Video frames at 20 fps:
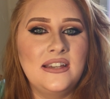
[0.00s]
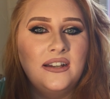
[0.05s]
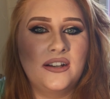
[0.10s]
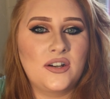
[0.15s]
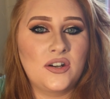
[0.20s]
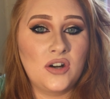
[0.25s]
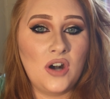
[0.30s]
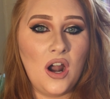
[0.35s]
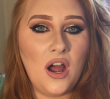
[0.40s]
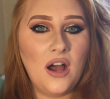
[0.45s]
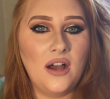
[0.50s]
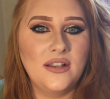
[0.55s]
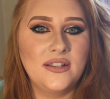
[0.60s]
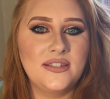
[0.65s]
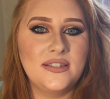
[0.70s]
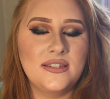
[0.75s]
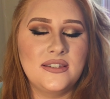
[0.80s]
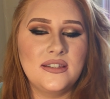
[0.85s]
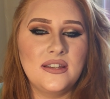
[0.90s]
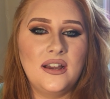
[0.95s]
a
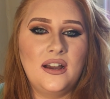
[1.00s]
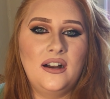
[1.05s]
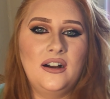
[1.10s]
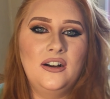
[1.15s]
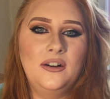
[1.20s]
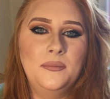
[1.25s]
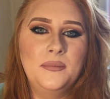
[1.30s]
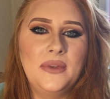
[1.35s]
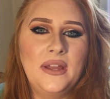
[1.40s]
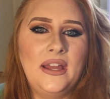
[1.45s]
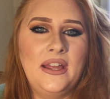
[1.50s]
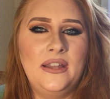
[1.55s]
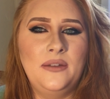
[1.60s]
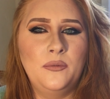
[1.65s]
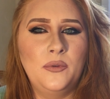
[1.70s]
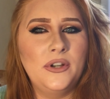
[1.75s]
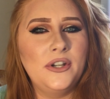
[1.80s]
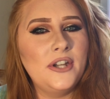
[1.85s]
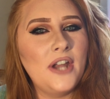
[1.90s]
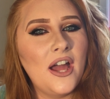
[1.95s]
cross um,
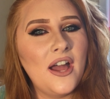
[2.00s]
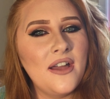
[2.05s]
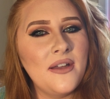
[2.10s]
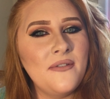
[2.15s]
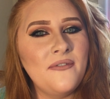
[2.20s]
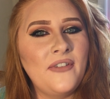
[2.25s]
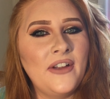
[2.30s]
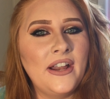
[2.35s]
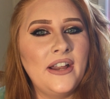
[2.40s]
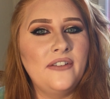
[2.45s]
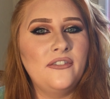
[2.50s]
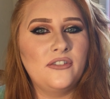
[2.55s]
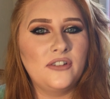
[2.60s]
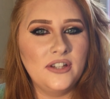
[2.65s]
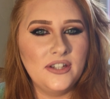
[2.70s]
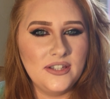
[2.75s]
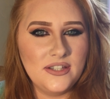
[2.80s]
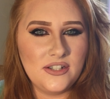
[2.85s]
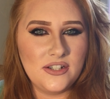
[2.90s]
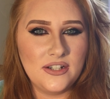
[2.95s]
and we're not very
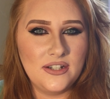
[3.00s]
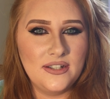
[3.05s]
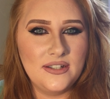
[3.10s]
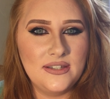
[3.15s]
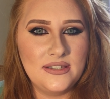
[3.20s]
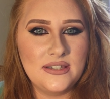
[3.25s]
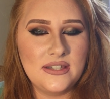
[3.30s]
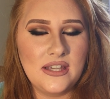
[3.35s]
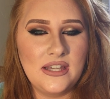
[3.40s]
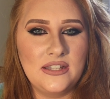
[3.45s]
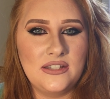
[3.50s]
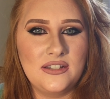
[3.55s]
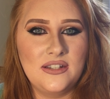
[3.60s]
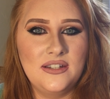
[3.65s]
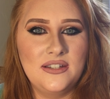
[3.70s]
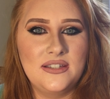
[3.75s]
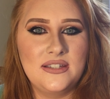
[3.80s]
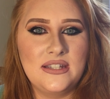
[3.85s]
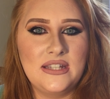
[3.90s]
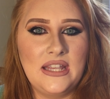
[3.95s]
religious it's
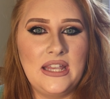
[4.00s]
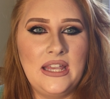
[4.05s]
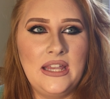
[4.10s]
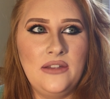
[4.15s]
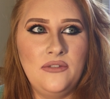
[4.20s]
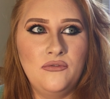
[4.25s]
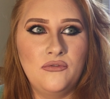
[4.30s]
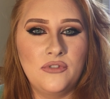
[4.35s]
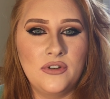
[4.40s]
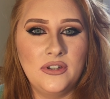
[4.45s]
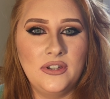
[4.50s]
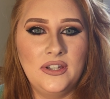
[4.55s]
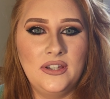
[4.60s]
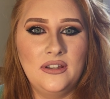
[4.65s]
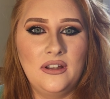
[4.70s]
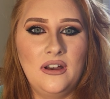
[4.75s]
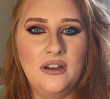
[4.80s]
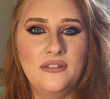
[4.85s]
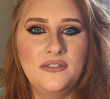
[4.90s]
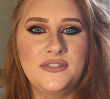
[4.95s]
just he really
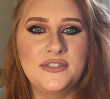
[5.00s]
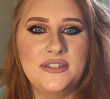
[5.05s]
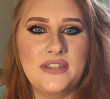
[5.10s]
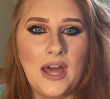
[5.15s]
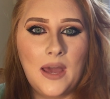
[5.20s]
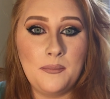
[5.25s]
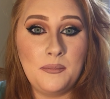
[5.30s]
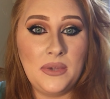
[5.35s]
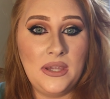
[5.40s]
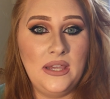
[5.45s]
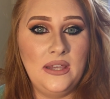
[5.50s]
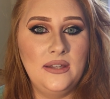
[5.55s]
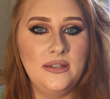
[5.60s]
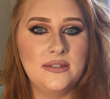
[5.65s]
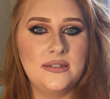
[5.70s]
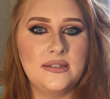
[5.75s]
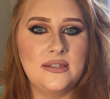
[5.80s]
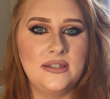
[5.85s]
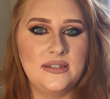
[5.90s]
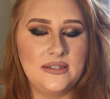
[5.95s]
loves that
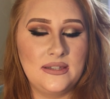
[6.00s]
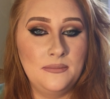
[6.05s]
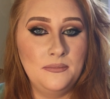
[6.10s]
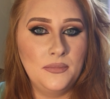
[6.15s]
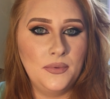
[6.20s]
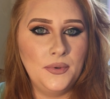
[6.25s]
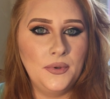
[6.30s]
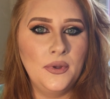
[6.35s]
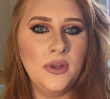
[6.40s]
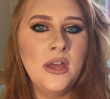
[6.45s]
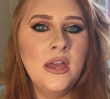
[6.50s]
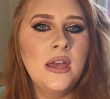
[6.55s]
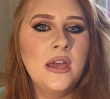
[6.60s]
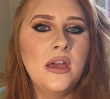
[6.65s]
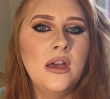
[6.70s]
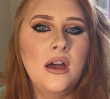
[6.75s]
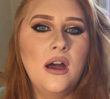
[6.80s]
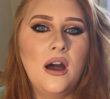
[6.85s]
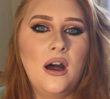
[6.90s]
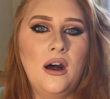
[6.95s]
piece the symbol
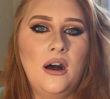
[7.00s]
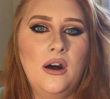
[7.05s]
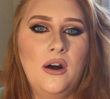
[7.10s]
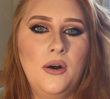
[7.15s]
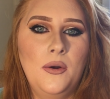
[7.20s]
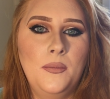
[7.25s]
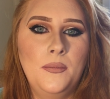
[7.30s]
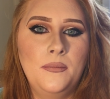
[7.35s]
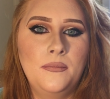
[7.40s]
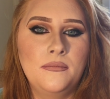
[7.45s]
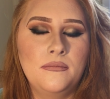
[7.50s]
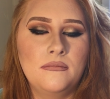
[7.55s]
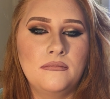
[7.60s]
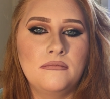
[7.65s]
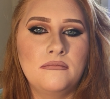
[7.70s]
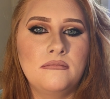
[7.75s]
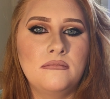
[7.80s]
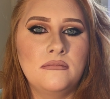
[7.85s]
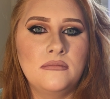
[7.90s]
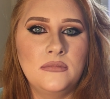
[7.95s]
um,
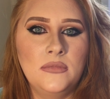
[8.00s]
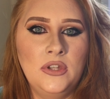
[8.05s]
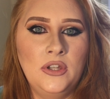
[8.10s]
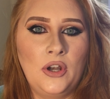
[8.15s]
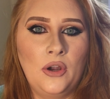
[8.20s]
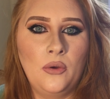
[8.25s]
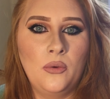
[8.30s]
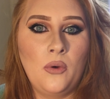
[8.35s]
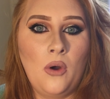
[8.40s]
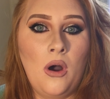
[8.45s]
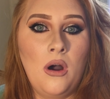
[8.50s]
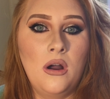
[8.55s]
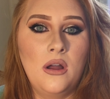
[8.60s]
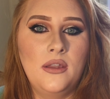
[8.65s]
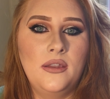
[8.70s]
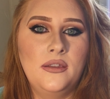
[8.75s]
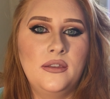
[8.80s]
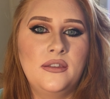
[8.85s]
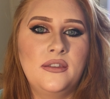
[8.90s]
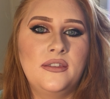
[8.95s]
you know
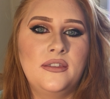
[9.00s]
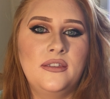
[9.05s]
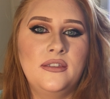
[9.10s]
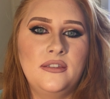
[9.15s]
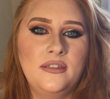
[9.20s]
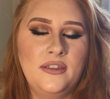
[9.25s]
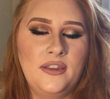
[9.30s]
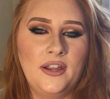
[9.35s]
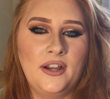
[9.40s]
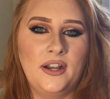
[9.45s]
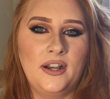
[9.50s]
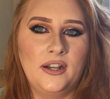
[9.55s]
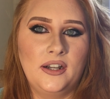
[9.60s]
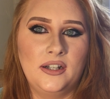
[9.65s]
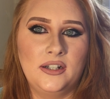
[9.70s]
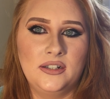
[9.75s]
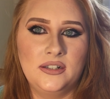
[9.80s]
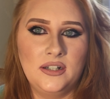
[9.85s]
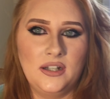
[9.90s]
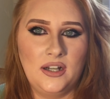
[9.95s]
on
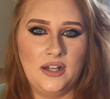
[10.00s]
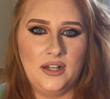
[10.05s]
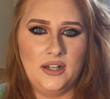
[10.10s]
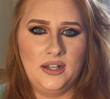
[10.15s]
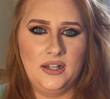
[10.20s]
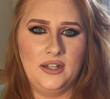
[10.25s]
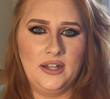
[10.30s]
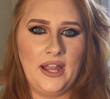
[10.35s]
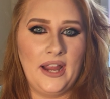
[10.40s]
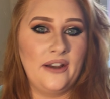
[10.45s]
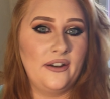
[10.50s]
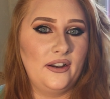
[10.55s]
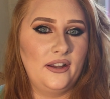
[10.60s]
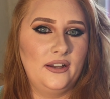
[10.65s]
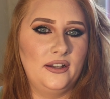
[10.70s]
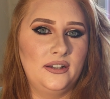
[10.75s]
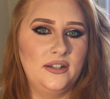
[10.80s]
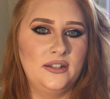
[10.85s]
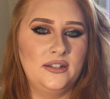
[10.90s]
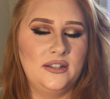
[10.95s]
their uh,
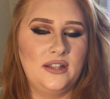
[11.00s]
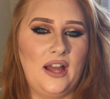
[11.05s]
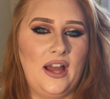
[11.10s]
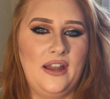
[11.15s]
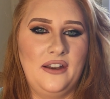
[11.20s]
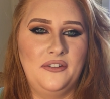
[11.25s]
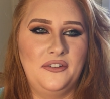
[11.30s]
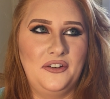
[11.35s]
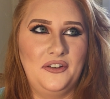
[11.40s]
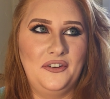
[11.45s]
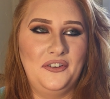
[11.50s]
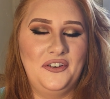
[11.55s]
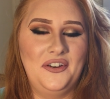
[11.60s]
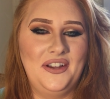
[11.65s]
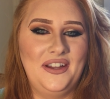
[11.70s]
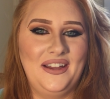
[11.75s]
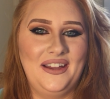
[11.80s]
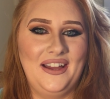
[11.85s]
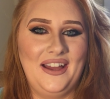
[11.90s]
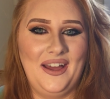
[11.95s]
area I don't know
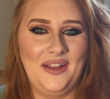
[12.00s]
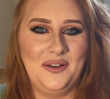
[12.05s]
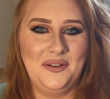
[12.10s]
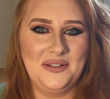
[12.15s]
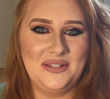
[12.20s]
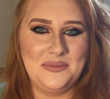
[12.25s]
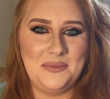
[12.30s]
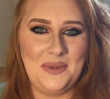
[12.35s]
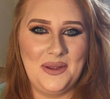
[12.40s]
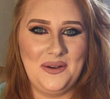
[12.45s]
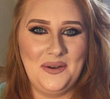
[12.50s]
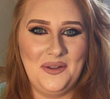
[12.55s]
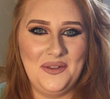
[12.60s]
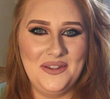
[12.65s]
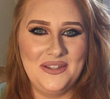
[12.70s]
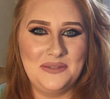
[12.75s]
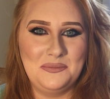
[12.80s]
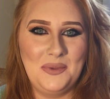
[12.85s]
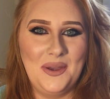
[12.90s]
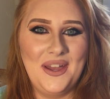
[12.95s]
how to explain all
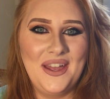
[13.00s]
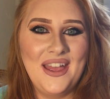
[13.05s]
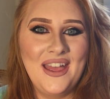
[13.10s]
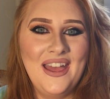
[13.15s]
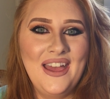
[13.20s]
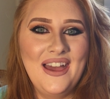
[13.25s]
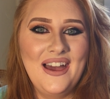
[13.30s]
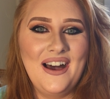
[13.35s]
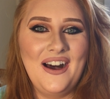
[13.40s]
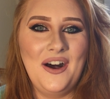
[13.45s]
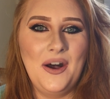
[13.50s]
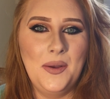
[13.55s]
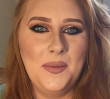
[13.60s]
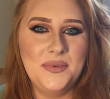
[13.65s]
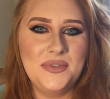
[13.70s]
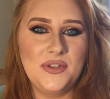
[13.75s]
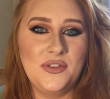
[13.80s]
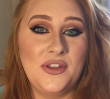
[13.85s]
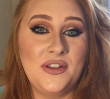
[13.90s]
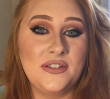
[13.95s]
this but
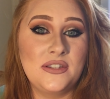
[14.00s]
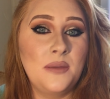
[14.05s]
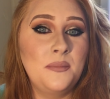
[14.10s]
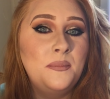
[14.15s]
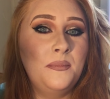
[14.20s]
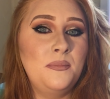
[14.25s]
um, so there's a